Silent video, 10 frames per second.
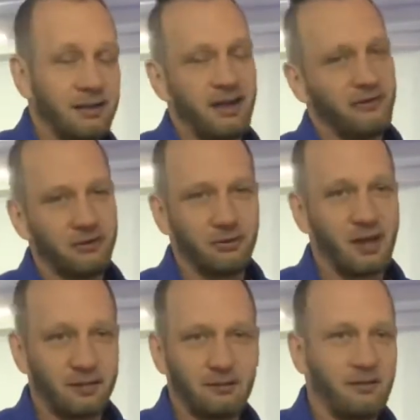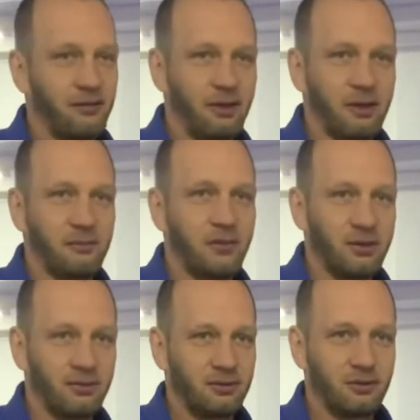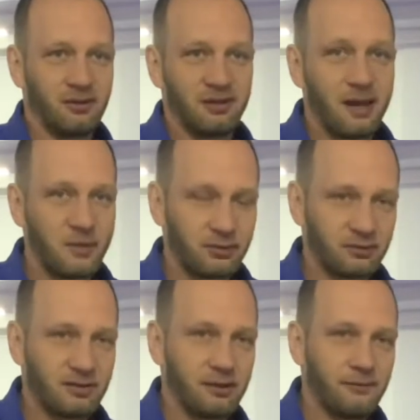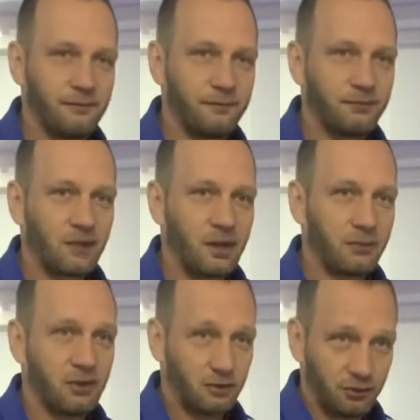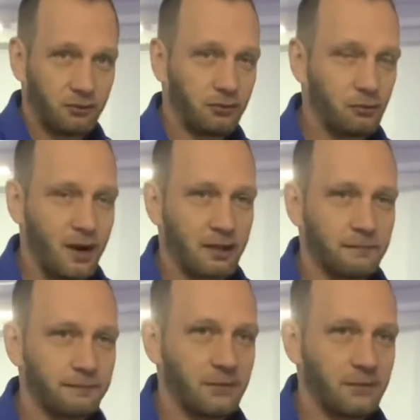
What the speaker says: Never do that thing because you're gonna damage yourself. I'm gonna show you why in a